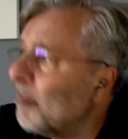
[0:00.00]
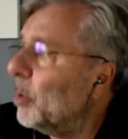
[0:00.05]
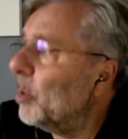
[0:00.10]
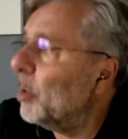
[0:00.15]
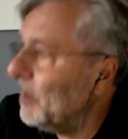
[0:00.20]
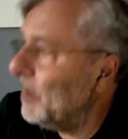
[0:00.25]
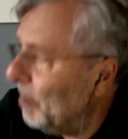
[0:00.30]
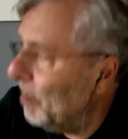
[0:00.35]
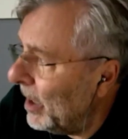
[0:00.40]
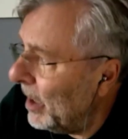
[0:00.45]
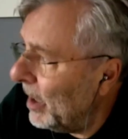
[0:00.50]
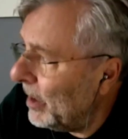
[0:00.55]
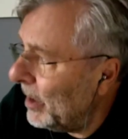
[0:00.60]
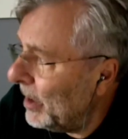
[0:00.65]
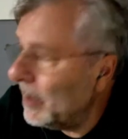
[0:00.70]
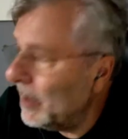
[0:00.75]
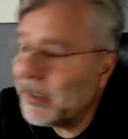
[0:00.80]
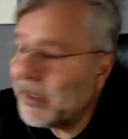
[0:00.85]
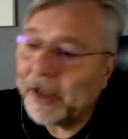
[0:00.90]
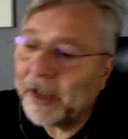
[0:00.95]
are
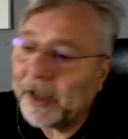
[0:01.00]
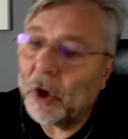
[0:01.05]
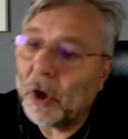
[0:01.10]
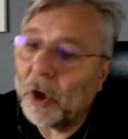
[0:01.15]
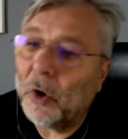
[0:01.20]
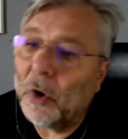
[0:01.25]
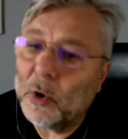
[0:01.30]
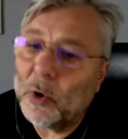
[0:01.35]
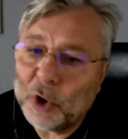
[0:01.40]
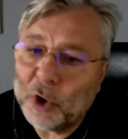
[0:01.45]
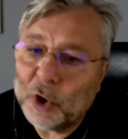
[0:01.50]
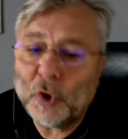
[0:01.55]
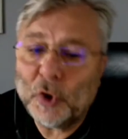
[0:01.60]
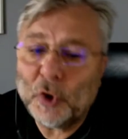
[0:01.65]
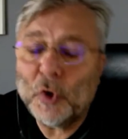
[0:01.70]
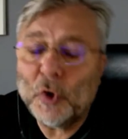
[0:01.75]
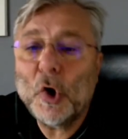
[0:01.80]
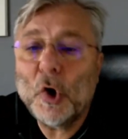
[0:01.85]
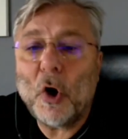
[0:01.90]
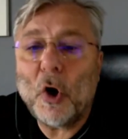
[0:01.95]
possibilities that
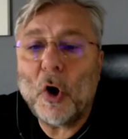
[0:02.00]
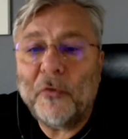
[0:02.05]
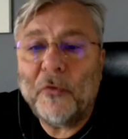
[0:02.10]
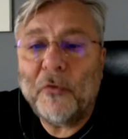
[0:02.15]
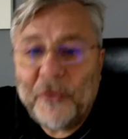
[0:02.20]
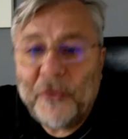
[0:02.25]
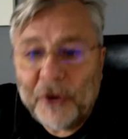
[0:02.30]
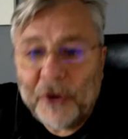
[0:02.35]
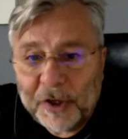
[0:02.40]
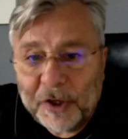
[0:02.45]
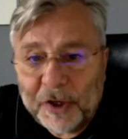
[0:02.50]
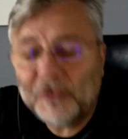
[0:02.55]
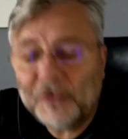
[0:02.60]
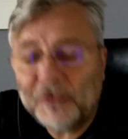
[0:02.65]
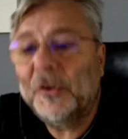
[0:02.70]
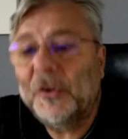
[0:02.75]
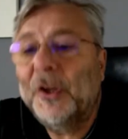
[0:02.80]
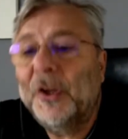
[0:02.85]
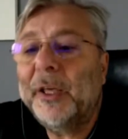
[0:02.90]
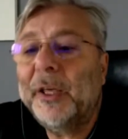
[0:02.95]
also to
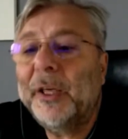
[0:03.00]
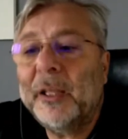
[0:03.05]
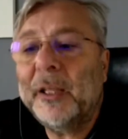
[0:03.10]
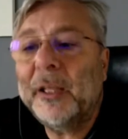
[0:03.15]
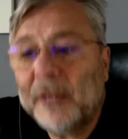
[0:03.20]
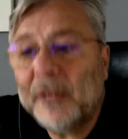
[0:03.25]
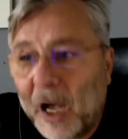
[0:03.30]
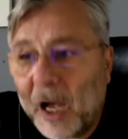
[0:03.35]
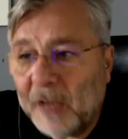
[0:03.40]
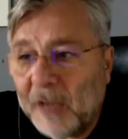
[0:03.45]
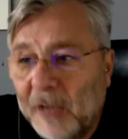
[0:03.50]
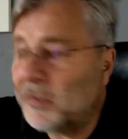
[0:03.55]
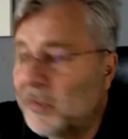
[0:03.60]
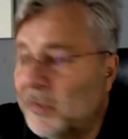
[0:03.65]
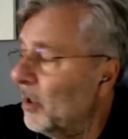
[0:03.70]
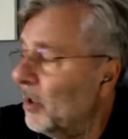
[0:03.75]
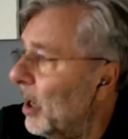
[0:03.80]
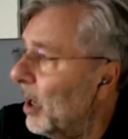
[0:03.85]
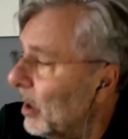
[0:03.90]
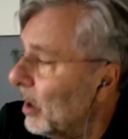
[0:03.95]
convert
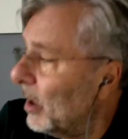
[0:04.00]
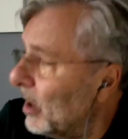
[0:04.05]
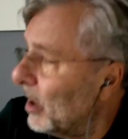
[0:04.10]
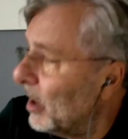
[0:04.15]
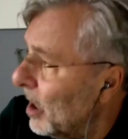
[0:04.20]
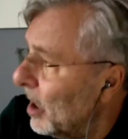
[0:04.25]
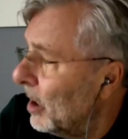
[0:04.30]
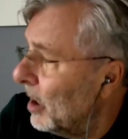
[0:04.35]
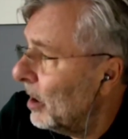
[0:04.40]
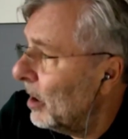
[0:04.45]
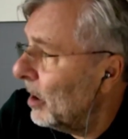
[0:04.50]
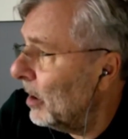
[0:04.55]
industrial